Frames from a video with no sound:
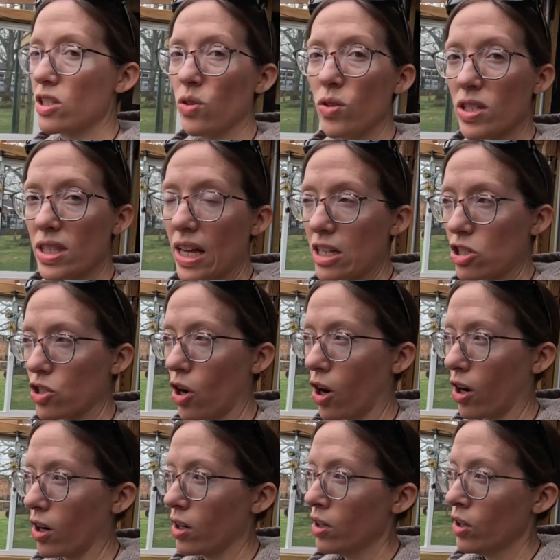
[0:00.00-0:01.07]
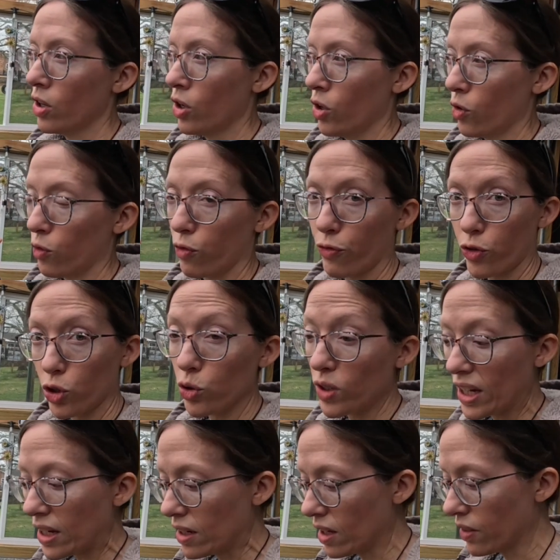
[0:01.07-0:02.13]
soon as they start
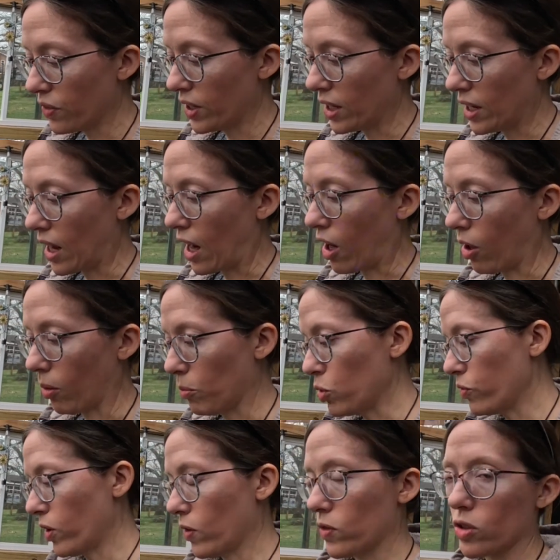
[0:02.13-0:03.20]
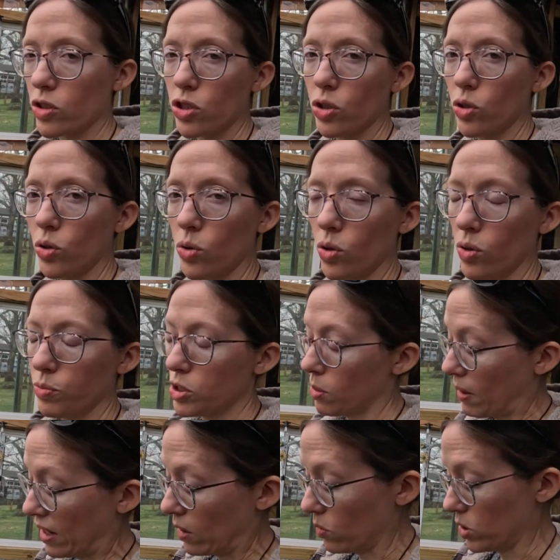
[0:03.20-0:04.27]
fruiting, then I'll move over to
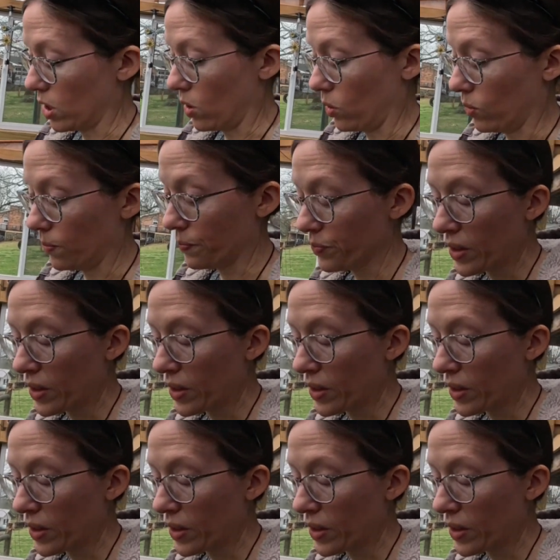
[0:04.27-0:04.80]
tomato tone.